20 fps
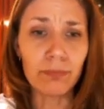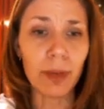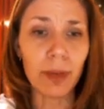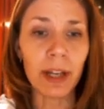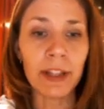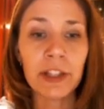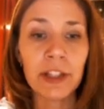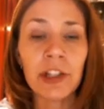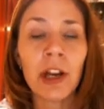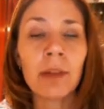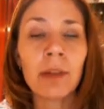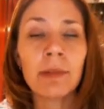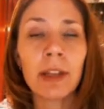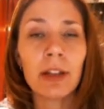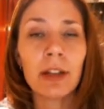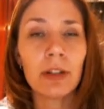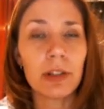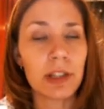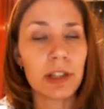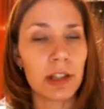By the time
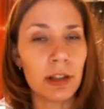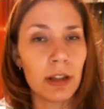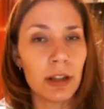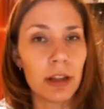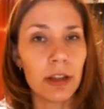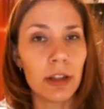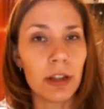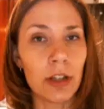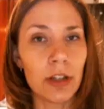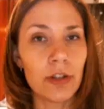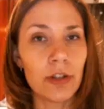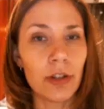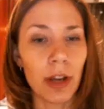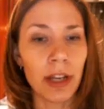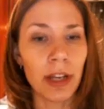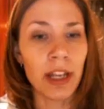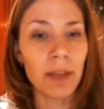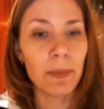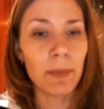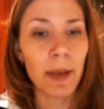they got to the 3rd
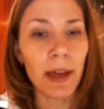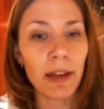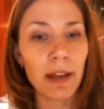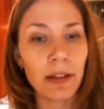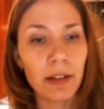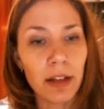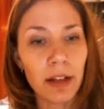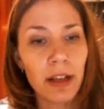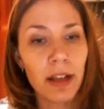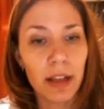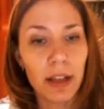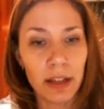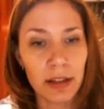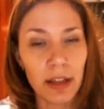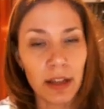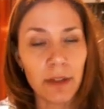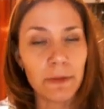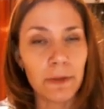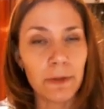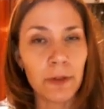training bout,
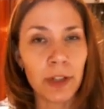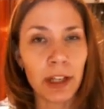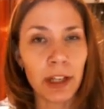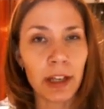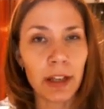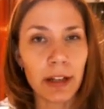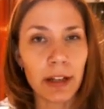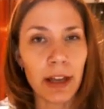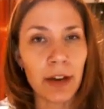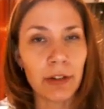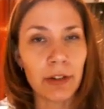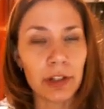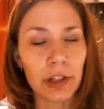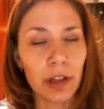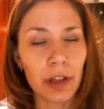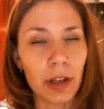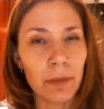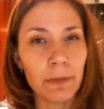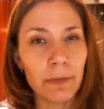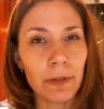in that 48-hour
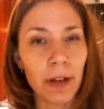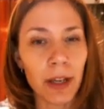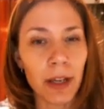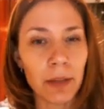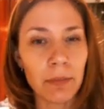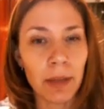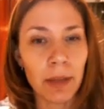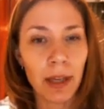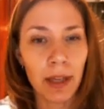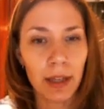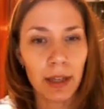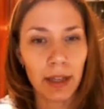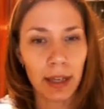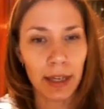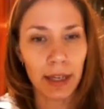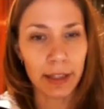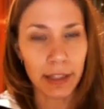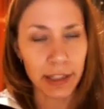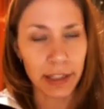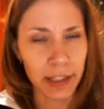time frame,
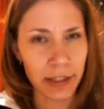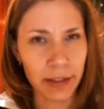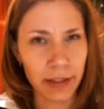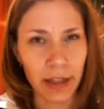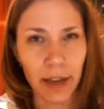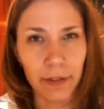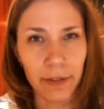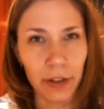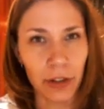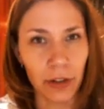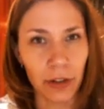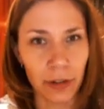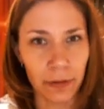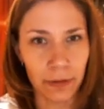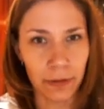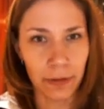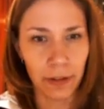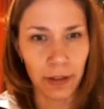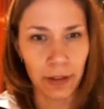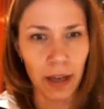they didn't have a lot
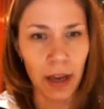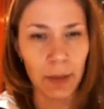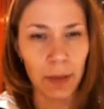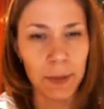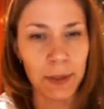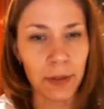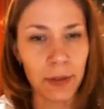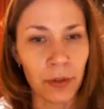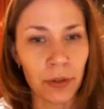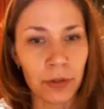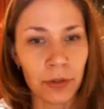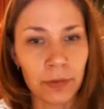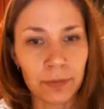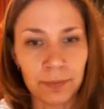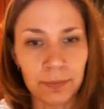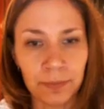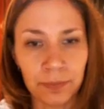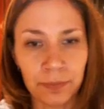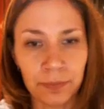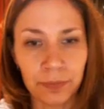of carbs at all,
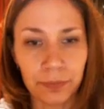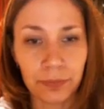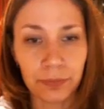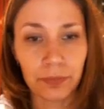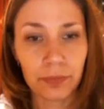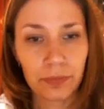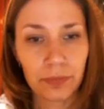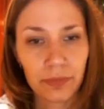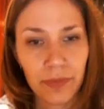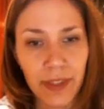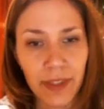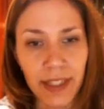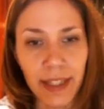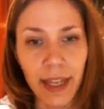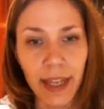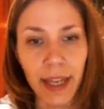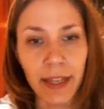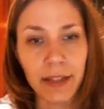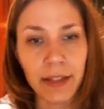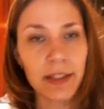
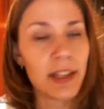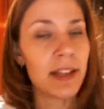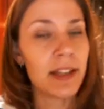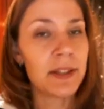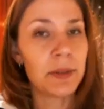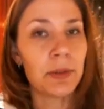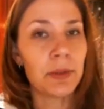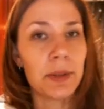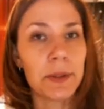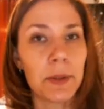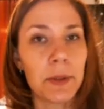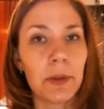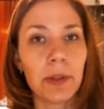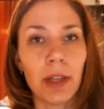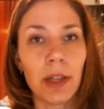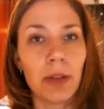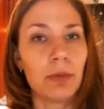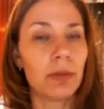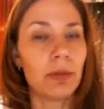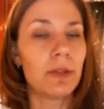and as a result
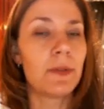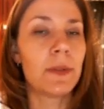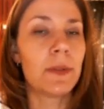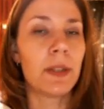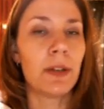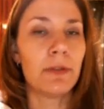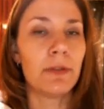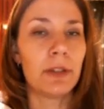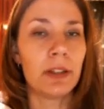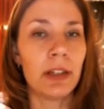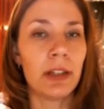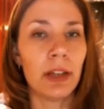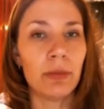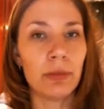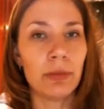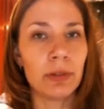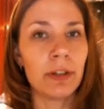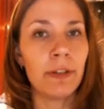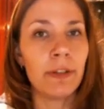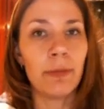they would have suffered. They
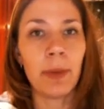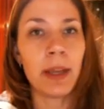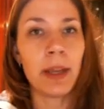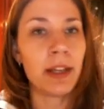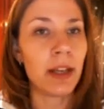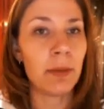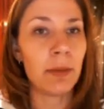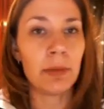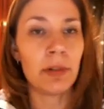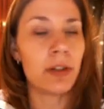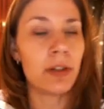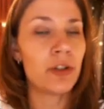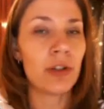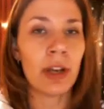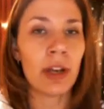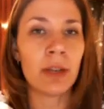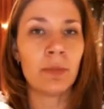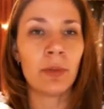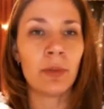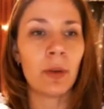wouldn't have been able to
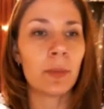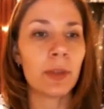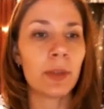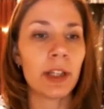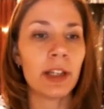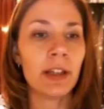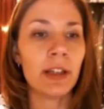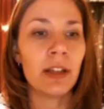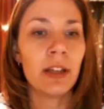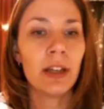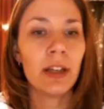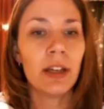train properly.